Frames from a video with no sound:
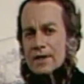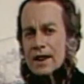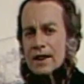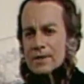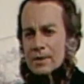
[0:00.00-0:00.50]
to
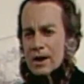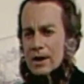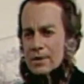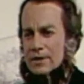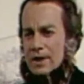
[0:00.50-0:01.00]
dance when
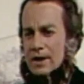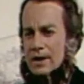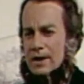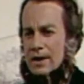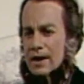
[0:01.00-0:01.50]
I was
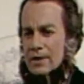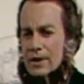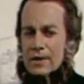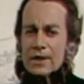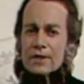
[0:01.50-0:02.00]
young and
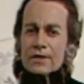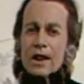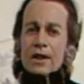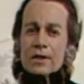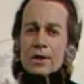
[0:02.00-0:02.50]
never heard the
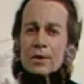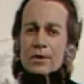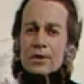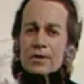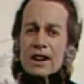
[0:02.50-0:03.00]
enchanting
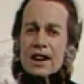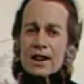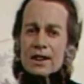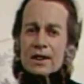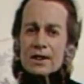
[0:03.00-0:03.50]
tones of the
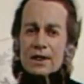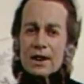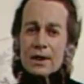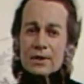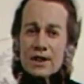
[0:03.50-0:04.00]
violin
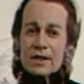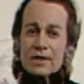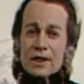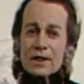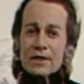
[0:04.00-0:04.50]
until I was
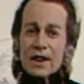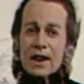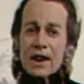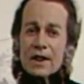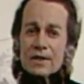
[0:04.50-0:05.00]
11 years of
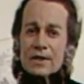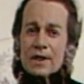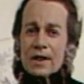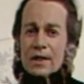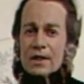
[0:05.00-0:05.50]
age.
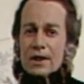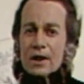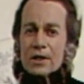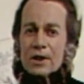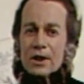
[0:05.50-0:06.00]

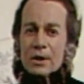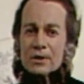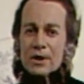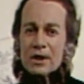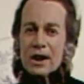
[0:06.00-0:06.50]
Then I thought I
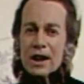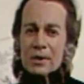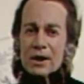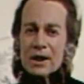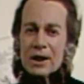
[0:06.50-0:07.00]
was on the
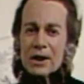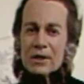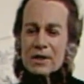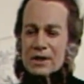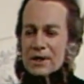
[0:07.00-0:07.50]
highway to
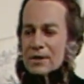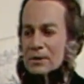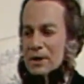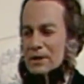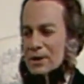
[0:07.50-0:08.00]
hell if I
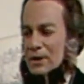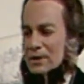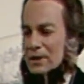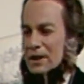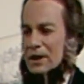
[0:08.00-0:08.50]
suffered
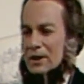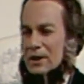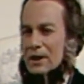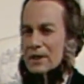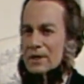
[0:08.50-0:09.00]
myself to
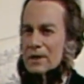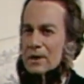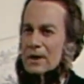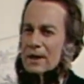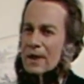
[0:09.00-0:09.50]
linger and listen
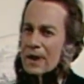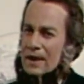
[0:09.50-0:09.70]
to it.